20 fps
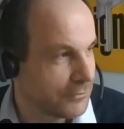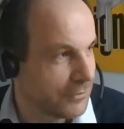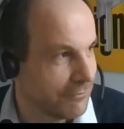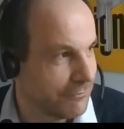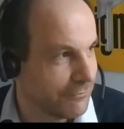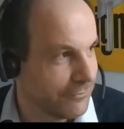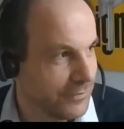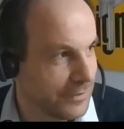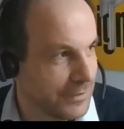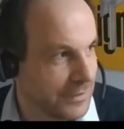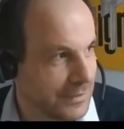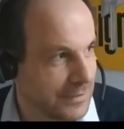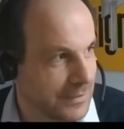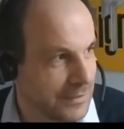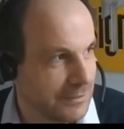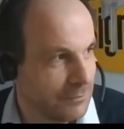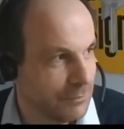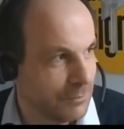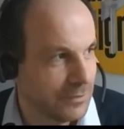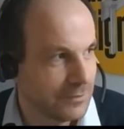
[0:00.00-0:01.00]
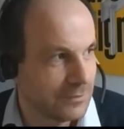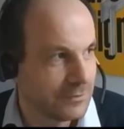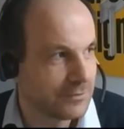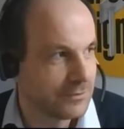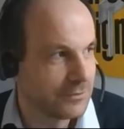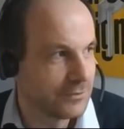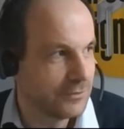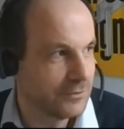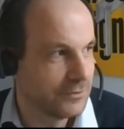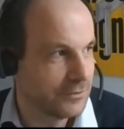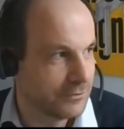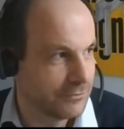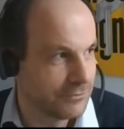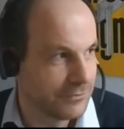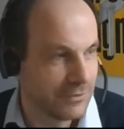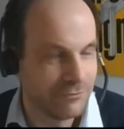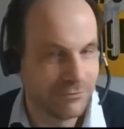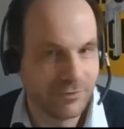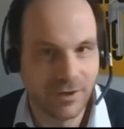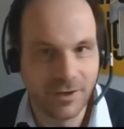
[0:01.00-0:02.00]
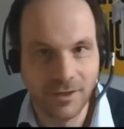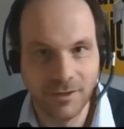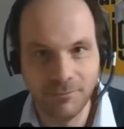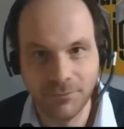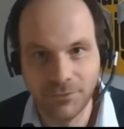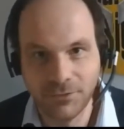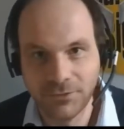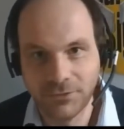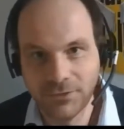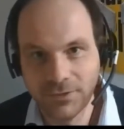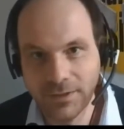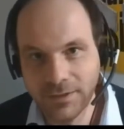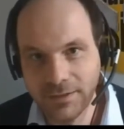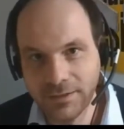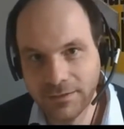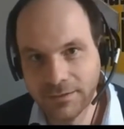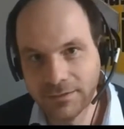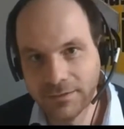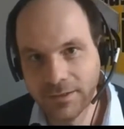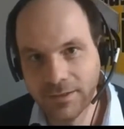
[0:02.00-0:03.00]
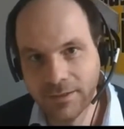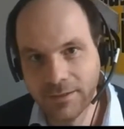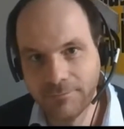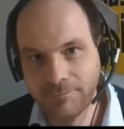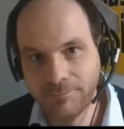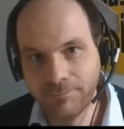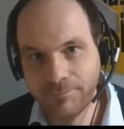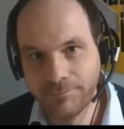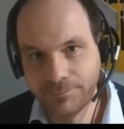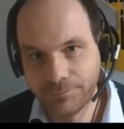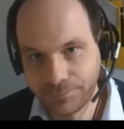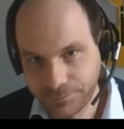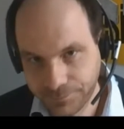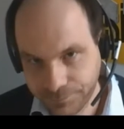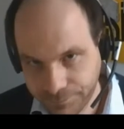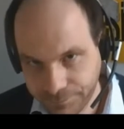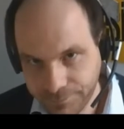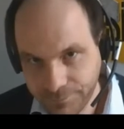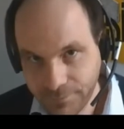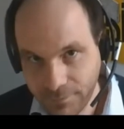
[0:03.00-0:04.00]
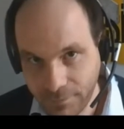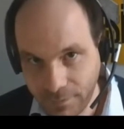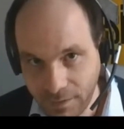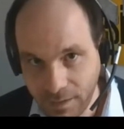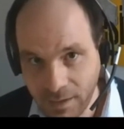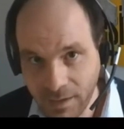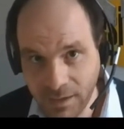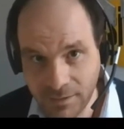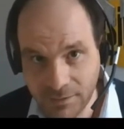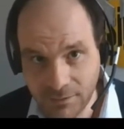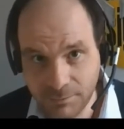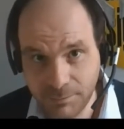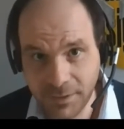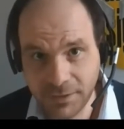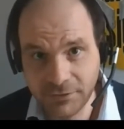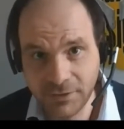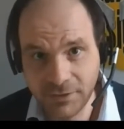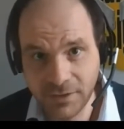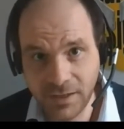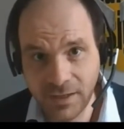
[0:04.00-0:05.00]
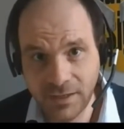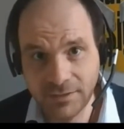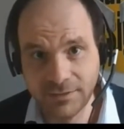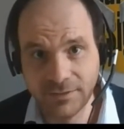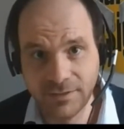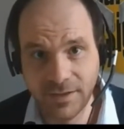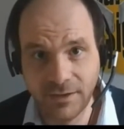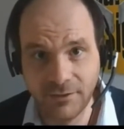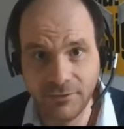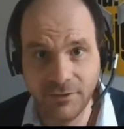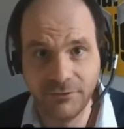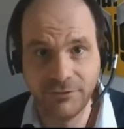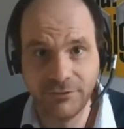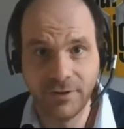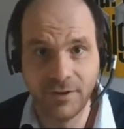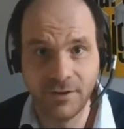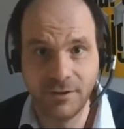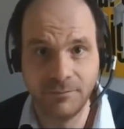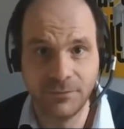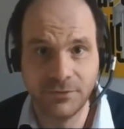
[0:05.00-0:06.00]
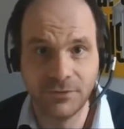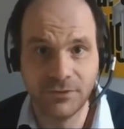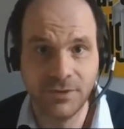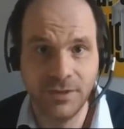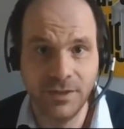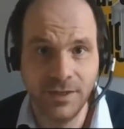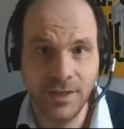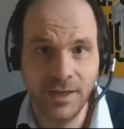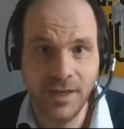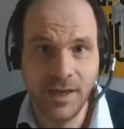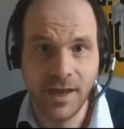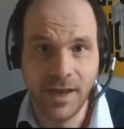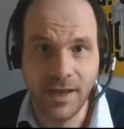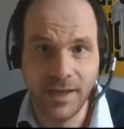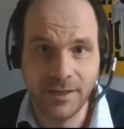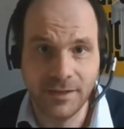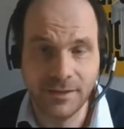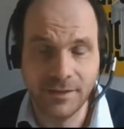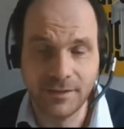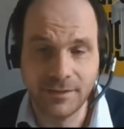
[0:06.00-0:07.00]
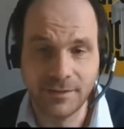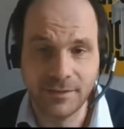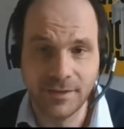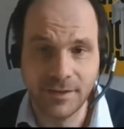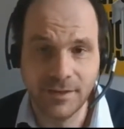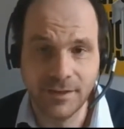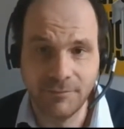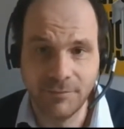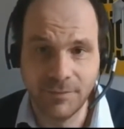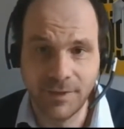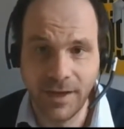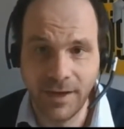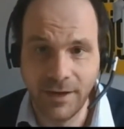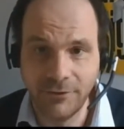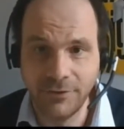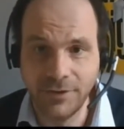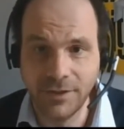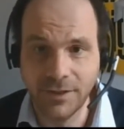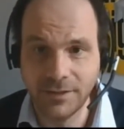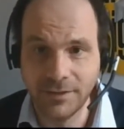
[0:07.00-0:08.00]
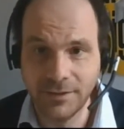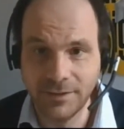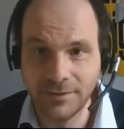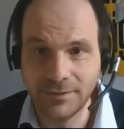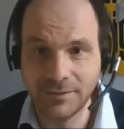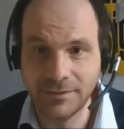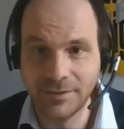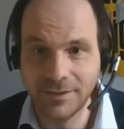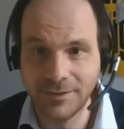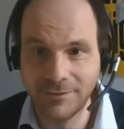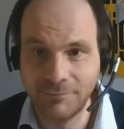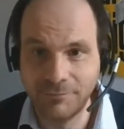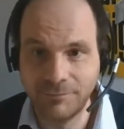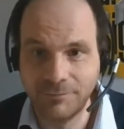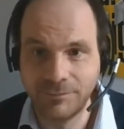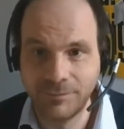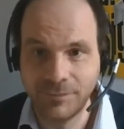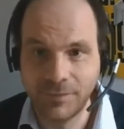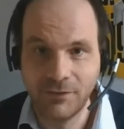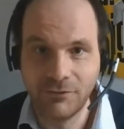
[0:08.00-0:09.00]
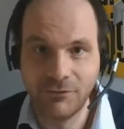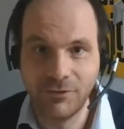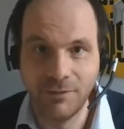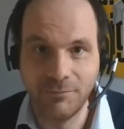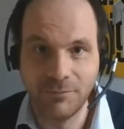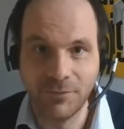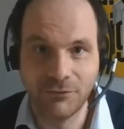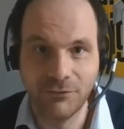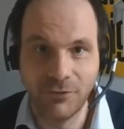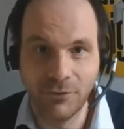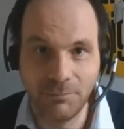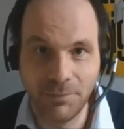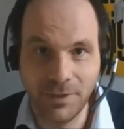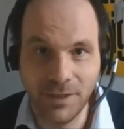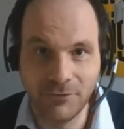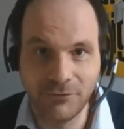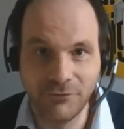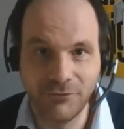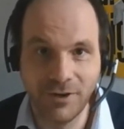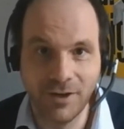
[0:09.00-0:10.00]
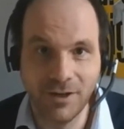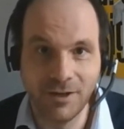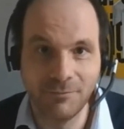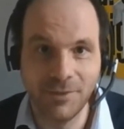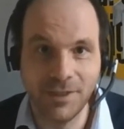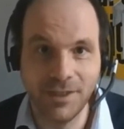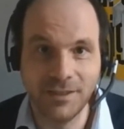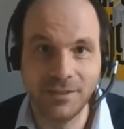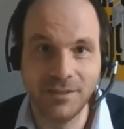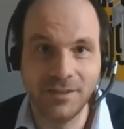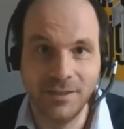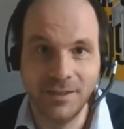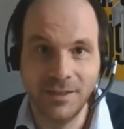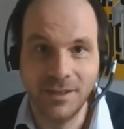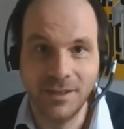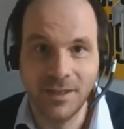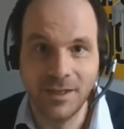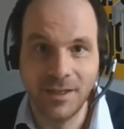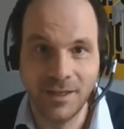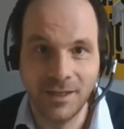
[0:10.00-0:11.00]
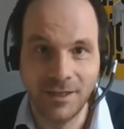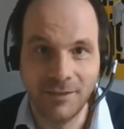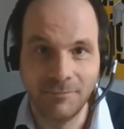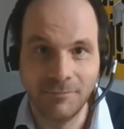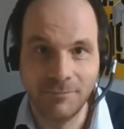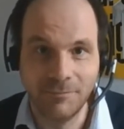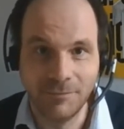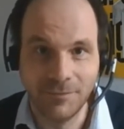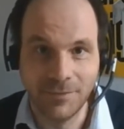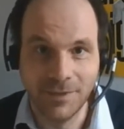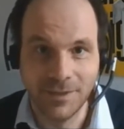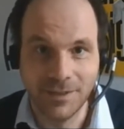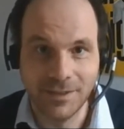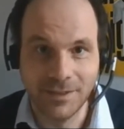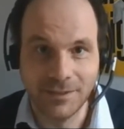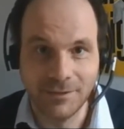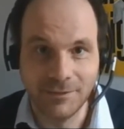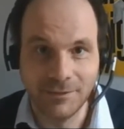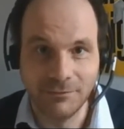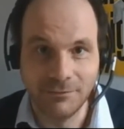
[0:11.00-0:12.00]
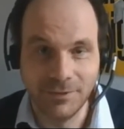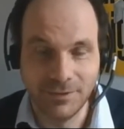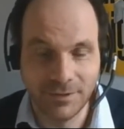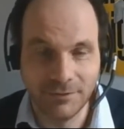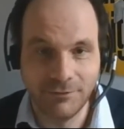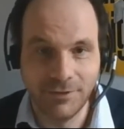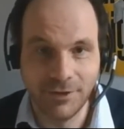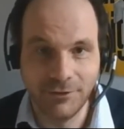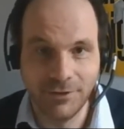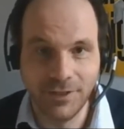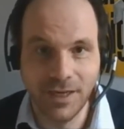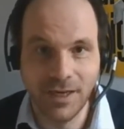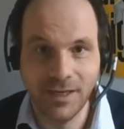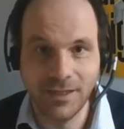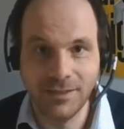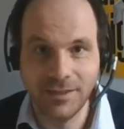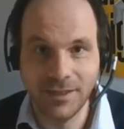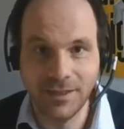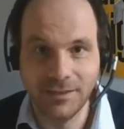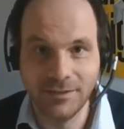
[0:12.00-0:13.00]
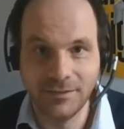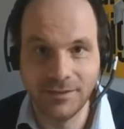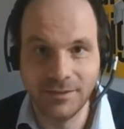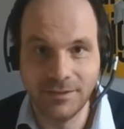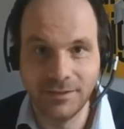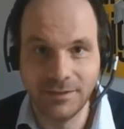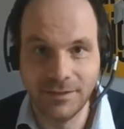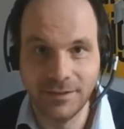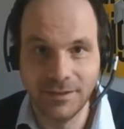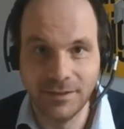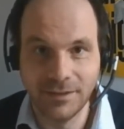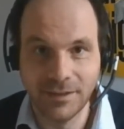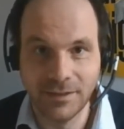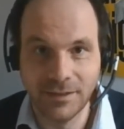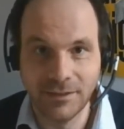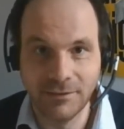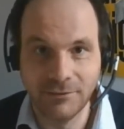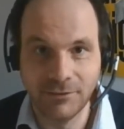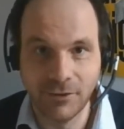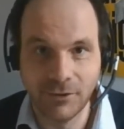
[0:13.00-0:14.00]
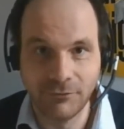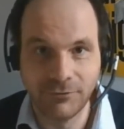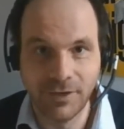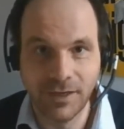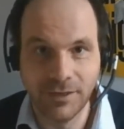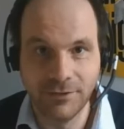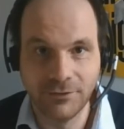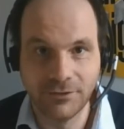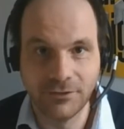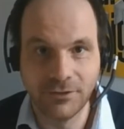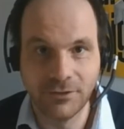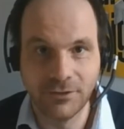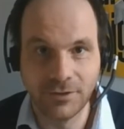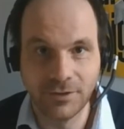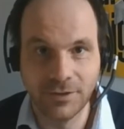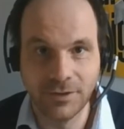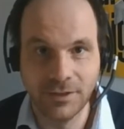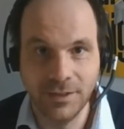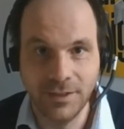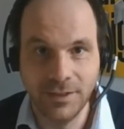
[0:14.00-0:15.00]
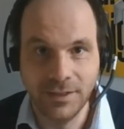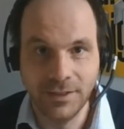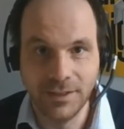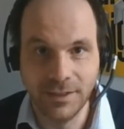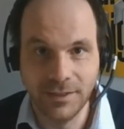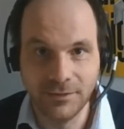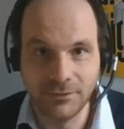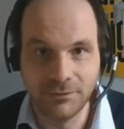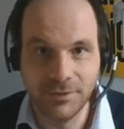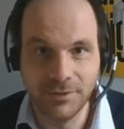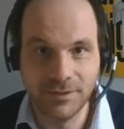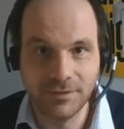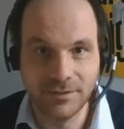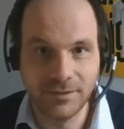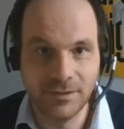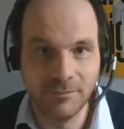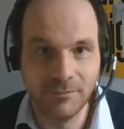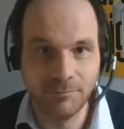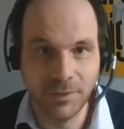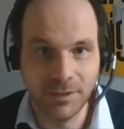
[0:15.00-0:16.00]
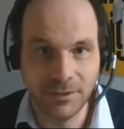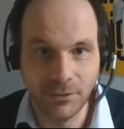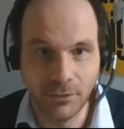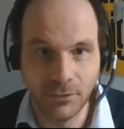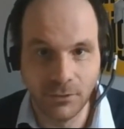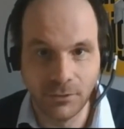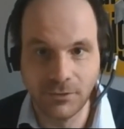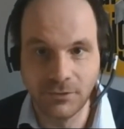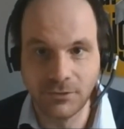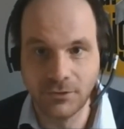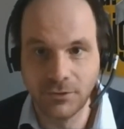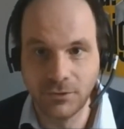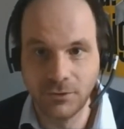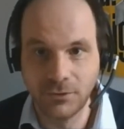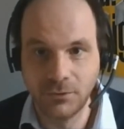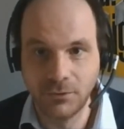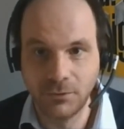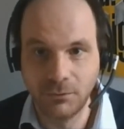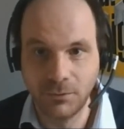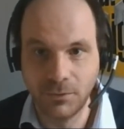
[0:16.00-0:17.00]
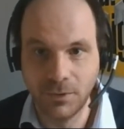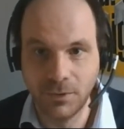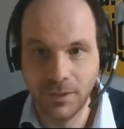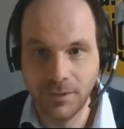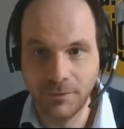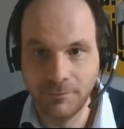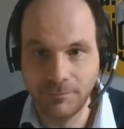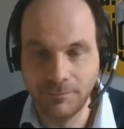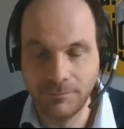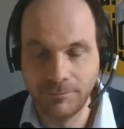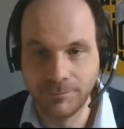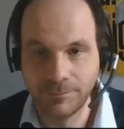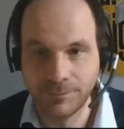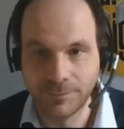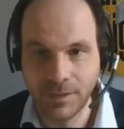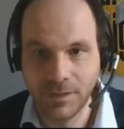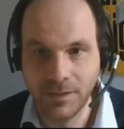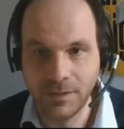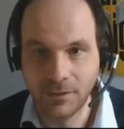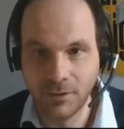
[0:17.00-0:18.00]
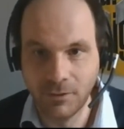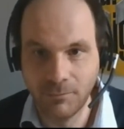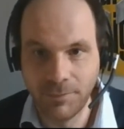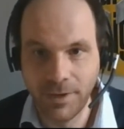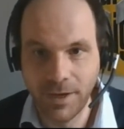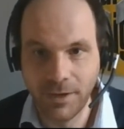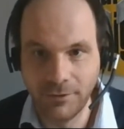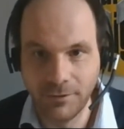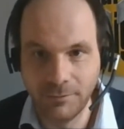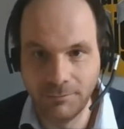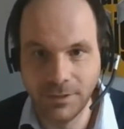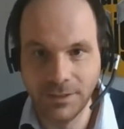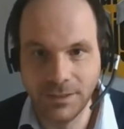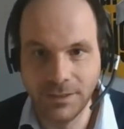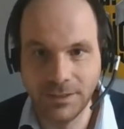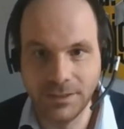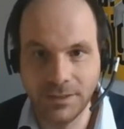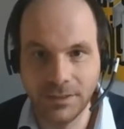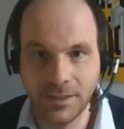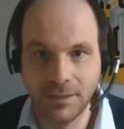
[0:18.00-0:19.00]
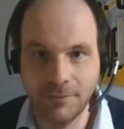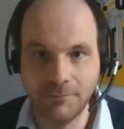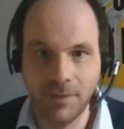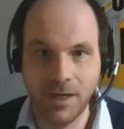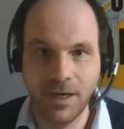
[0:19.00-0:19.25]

roughly one third of the farms is um, are specialized dairy farms, and um, the area is um, famous for pig farming um, uh, with a very high density of, of livestock in Switzerland, but also um, comparably um,